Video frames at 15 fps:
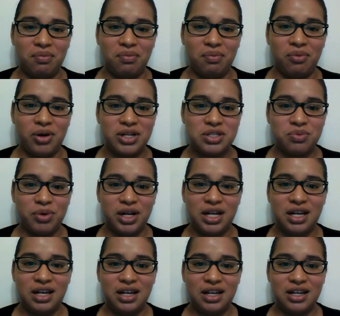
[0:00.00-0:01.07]
was what
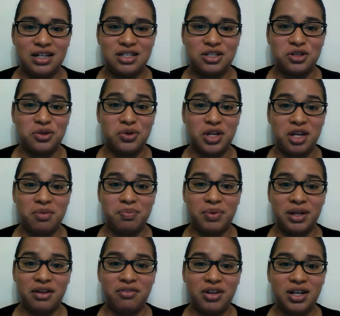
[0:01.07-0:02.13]
he needed to keep
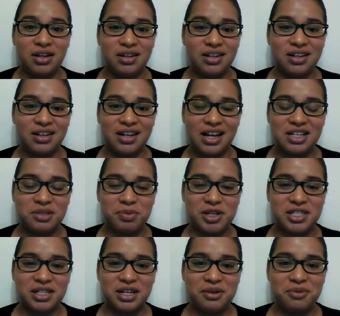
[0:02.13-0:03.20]
living, and that's
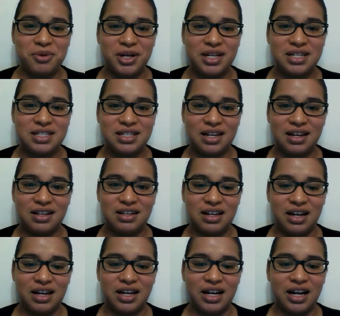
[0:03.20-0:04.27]
basically what he said.
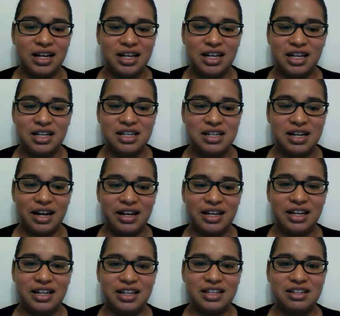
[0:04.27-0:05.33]
I need
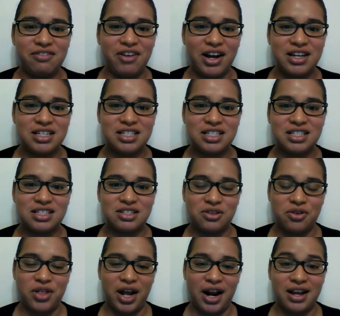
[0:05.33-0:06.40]
the device
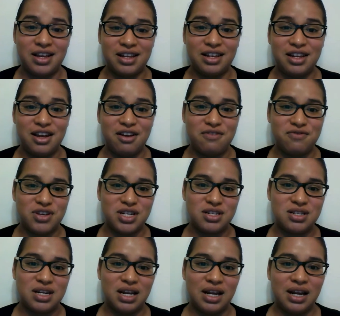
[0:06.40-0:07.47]
so that I can live,
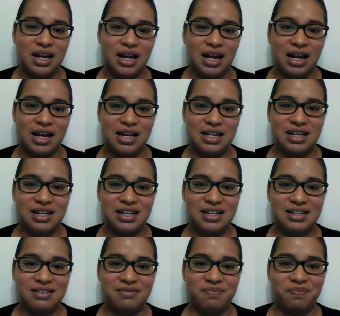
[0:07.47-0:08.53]

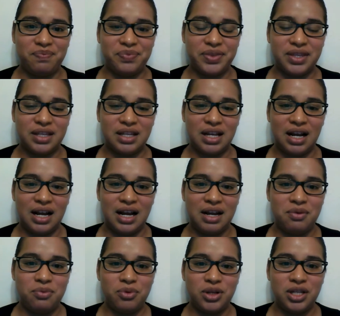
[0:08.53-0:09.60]
and I
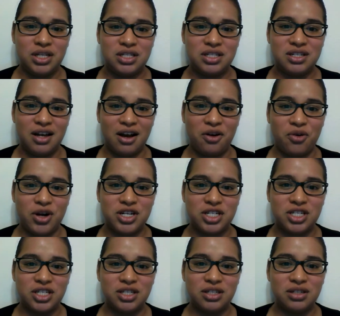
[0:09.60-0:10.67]
really did not
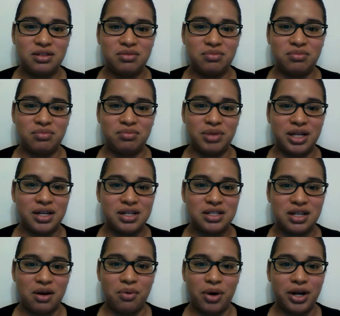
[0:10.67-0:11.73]
question
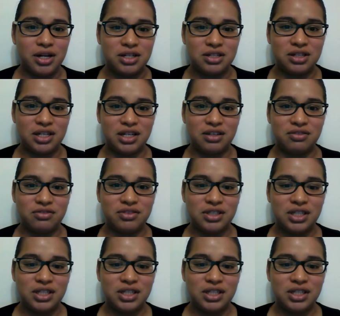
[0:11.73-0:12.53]
because I wanted to live.